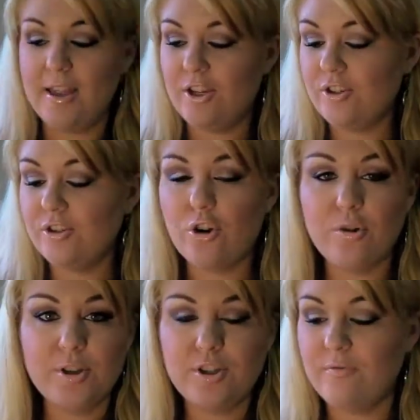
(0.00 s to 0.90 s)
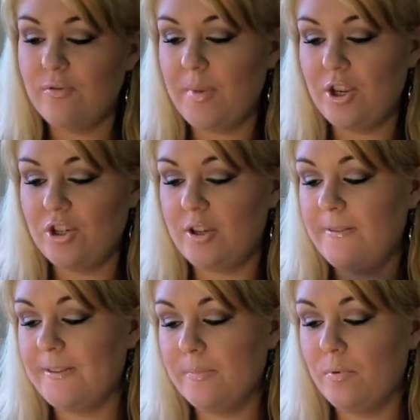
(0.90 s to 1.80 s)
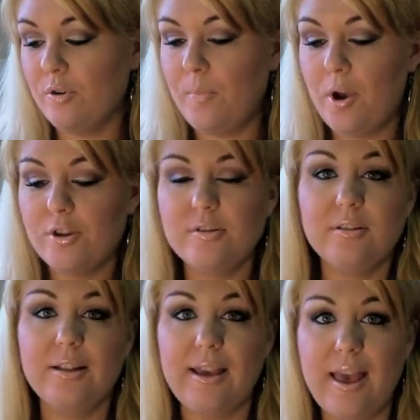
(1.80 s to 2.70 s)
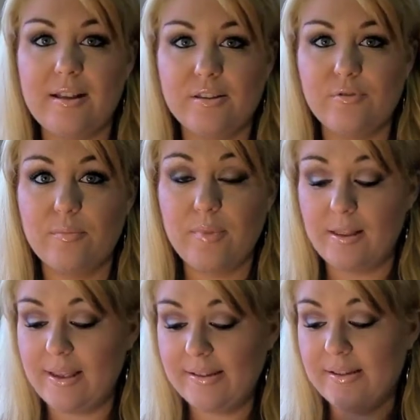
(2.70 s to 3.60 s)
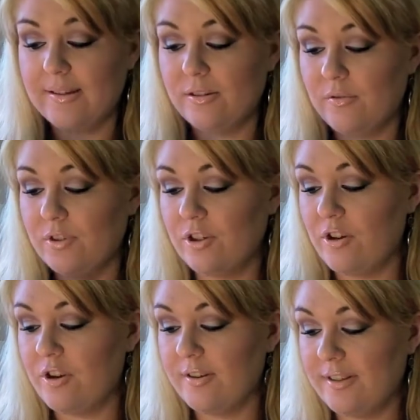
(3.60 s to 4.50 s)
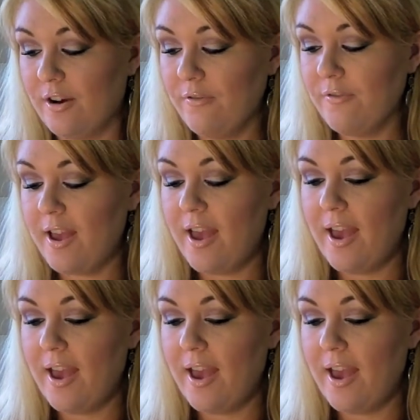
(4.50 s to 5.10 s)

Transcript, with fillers: and just so much information in this book, personal accounts from Alicia Silverstone herself.